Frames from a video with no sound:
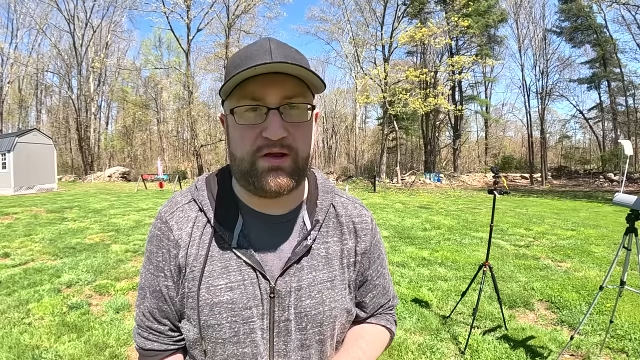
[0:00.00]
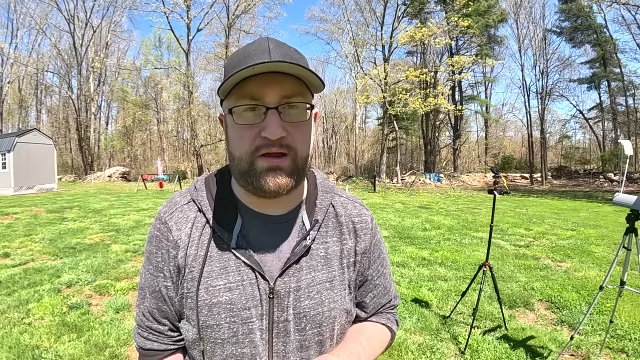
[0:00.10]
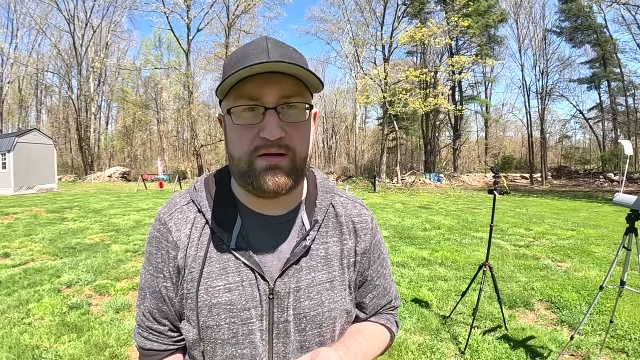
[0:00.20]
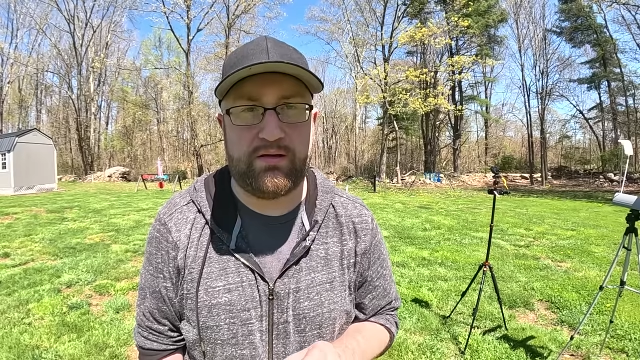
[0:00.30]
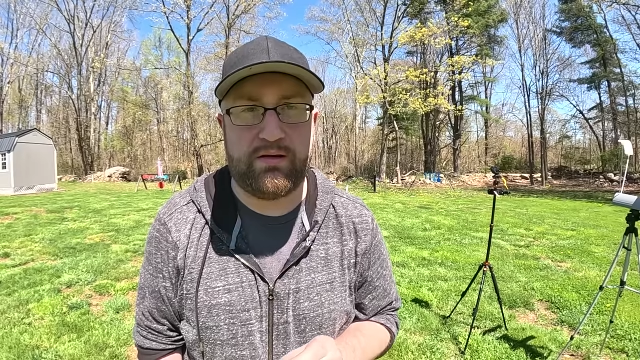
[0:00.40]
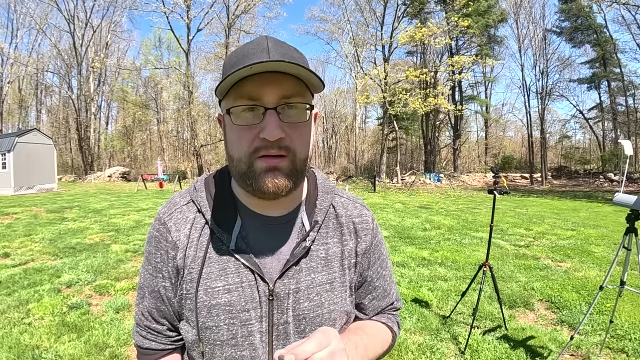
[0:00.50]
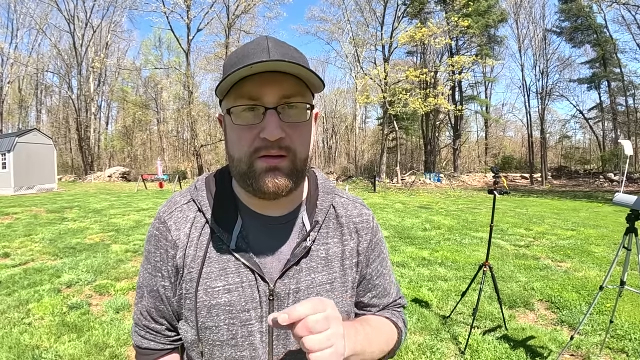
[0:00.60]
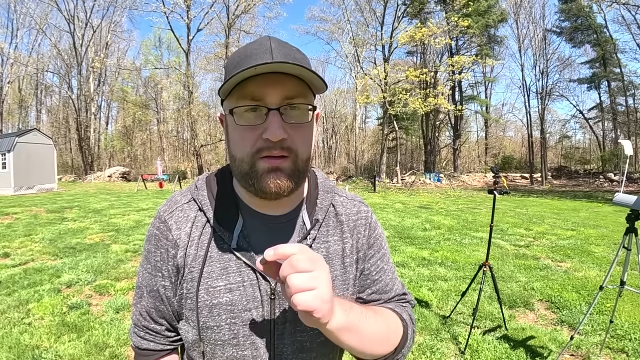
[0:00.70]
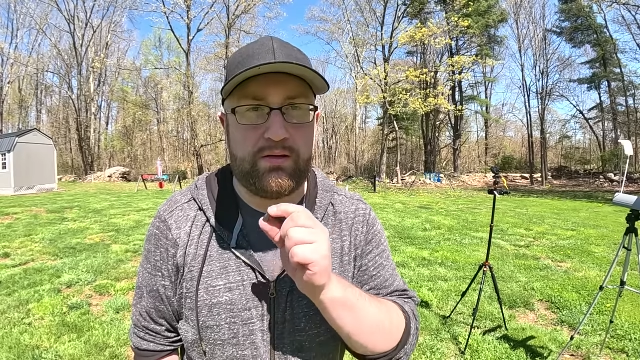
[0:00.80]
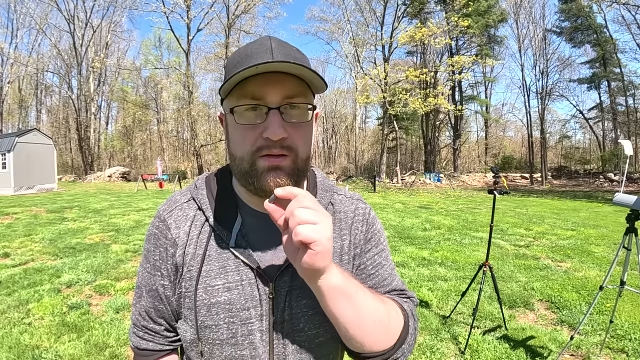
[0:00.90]
not,
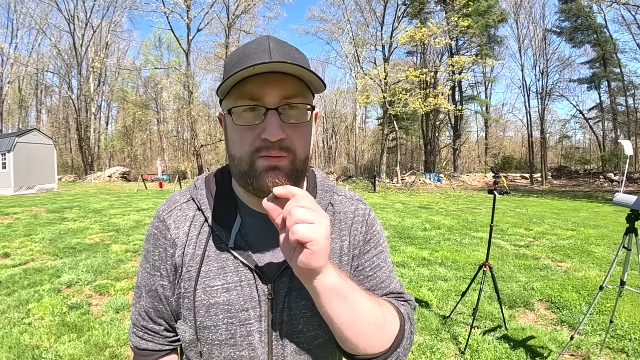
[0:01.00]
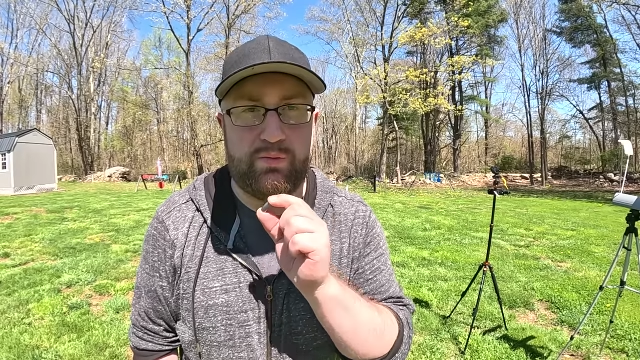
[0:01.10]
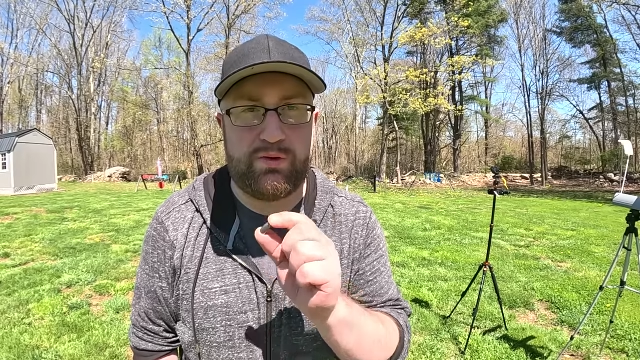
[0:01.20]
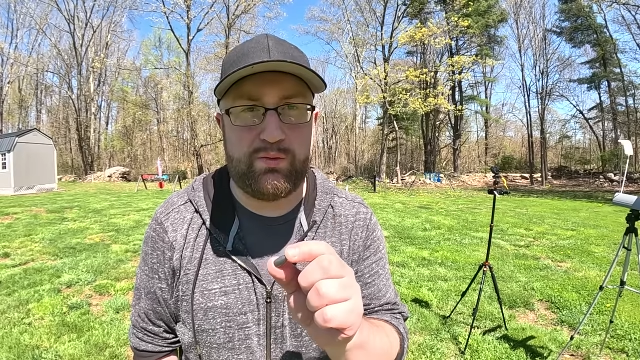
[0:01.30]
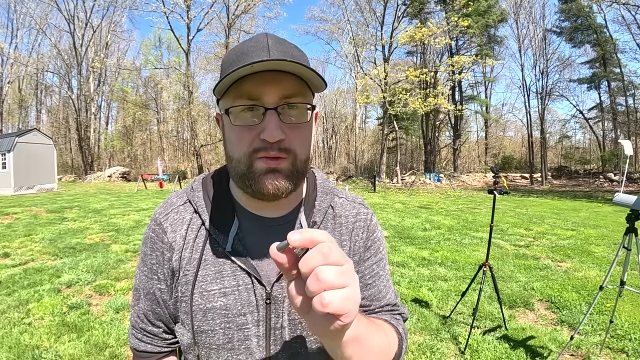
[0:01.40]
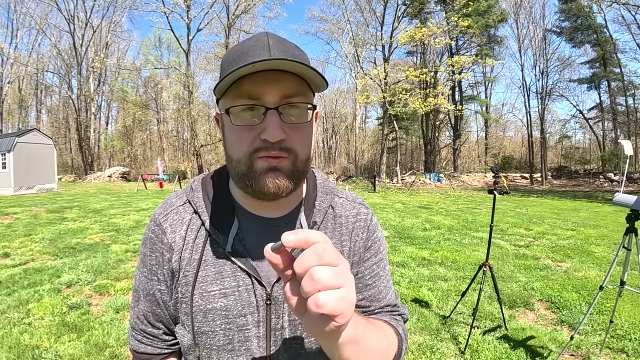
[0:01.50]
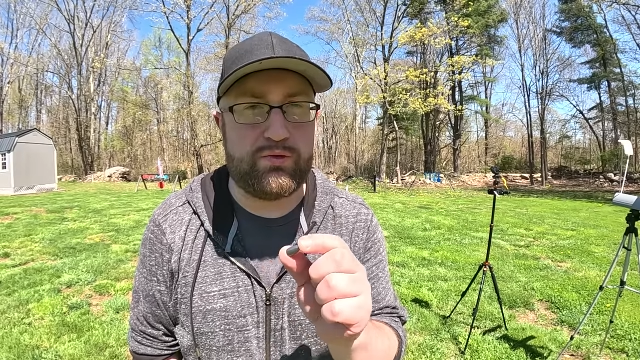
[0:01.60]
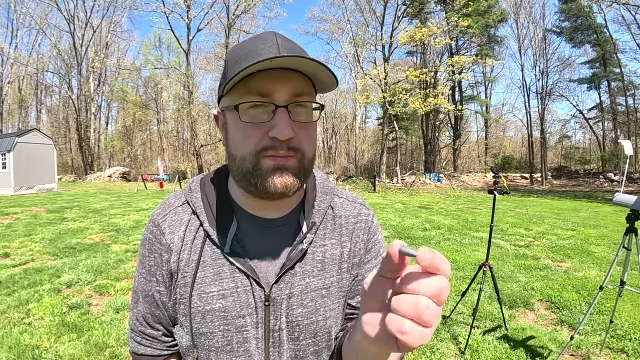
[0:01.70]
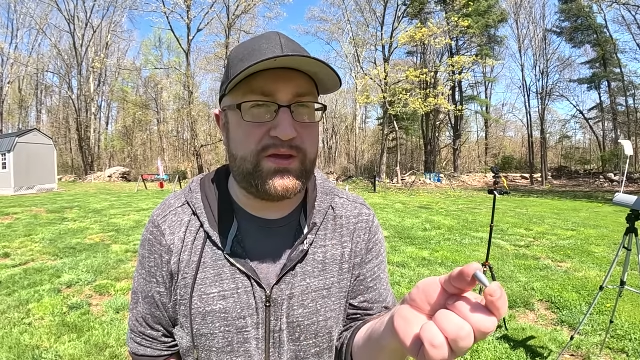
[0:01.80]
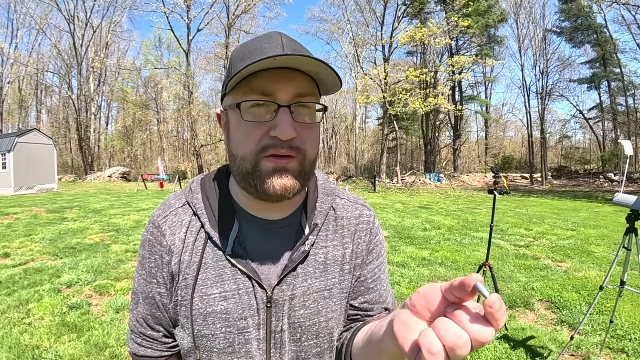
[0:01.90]
we will
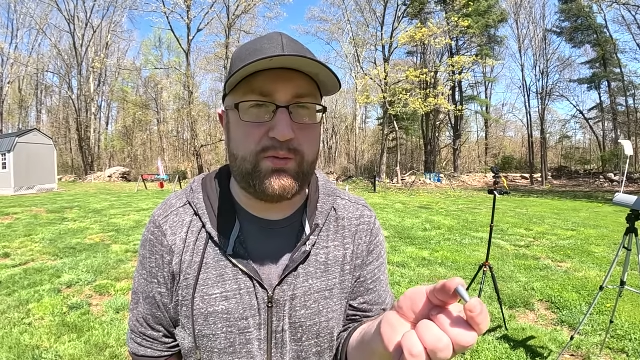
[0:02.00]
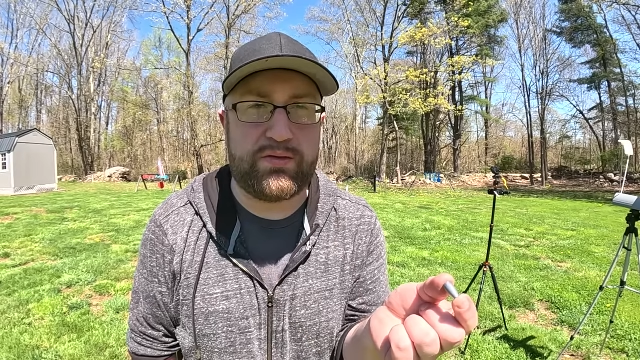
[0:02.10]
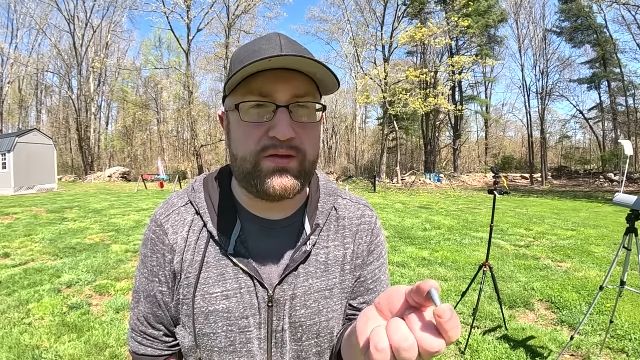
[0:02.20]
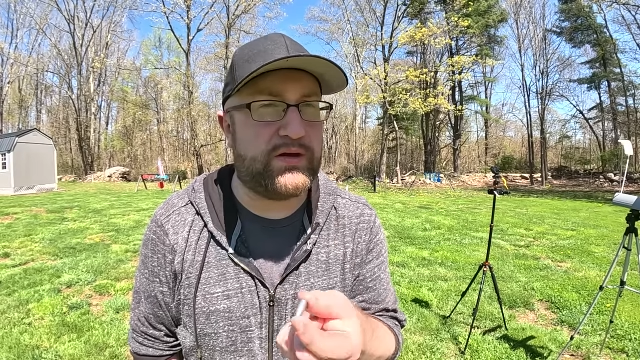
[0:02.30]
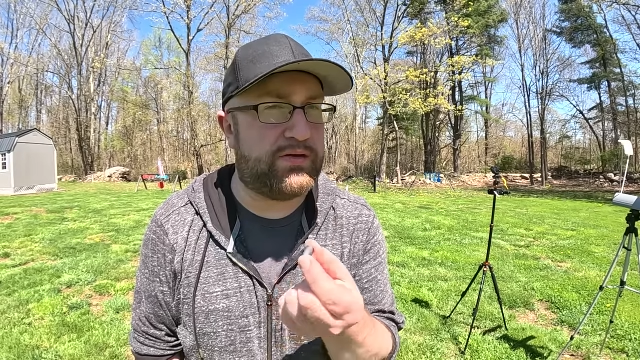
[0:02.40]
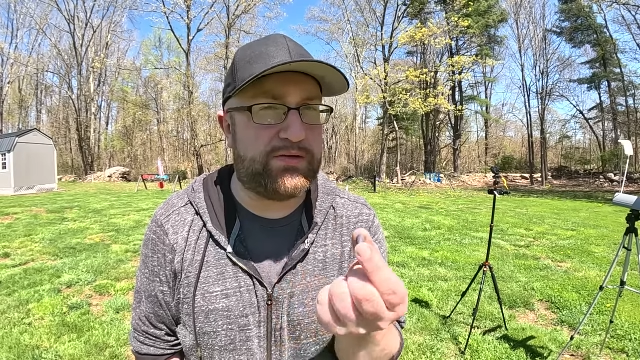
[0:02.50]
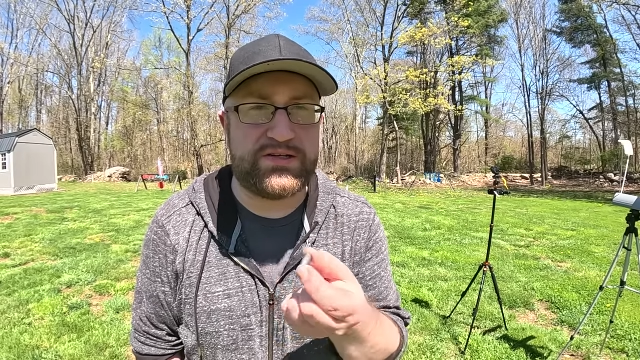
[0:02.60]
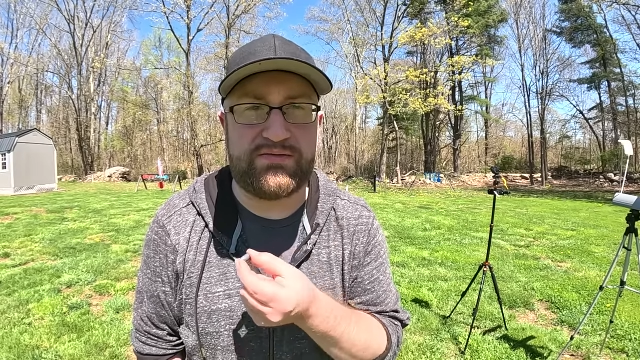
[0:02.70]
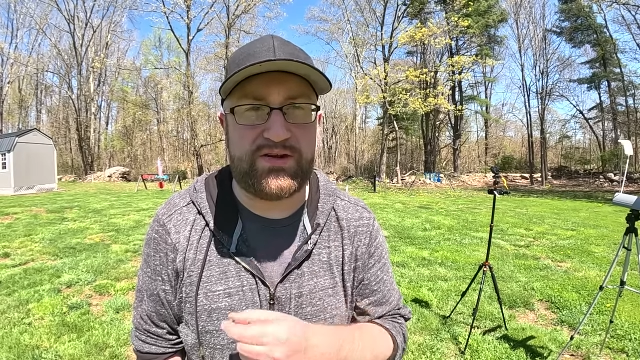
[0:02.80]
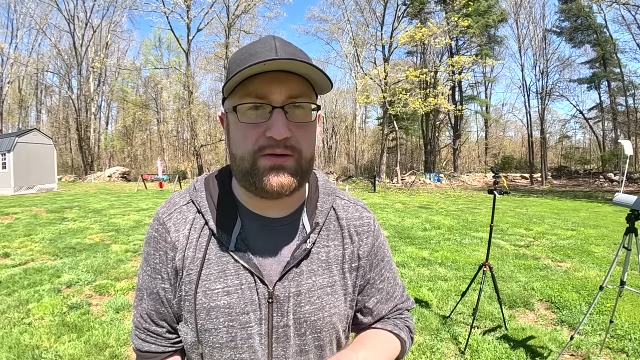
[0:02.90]
repeat with the
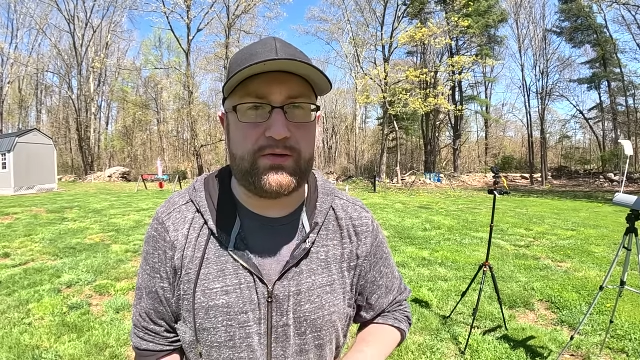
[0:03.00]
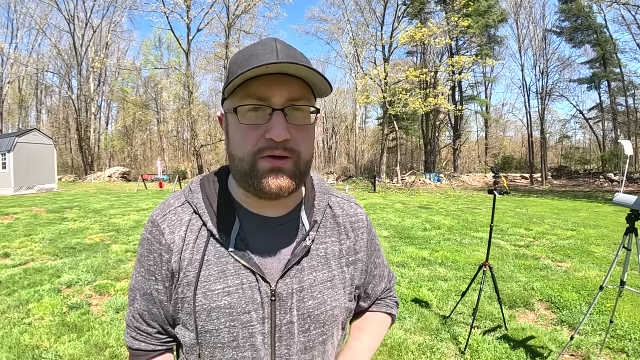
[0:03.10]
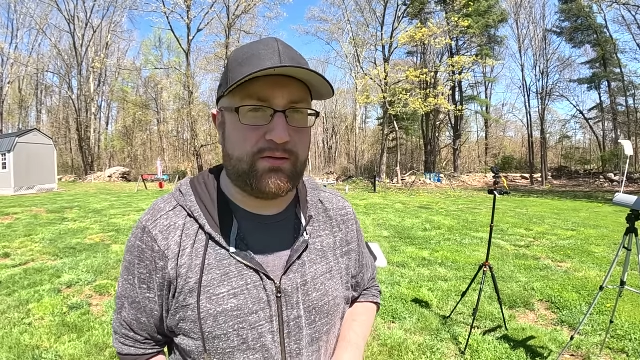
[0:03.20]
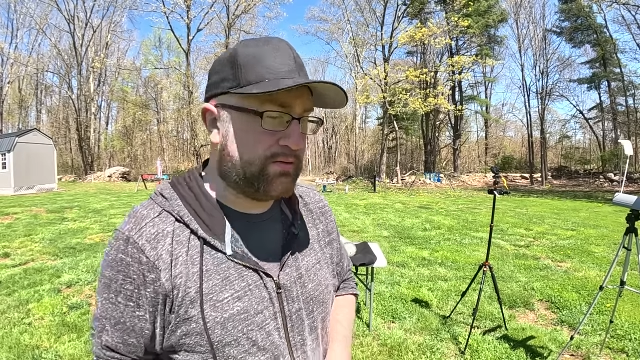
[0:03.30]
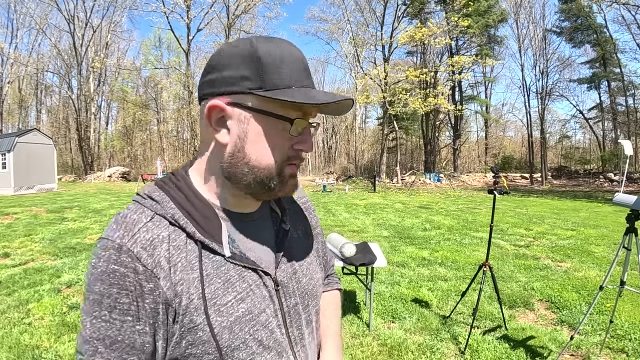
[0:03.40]
178 grain.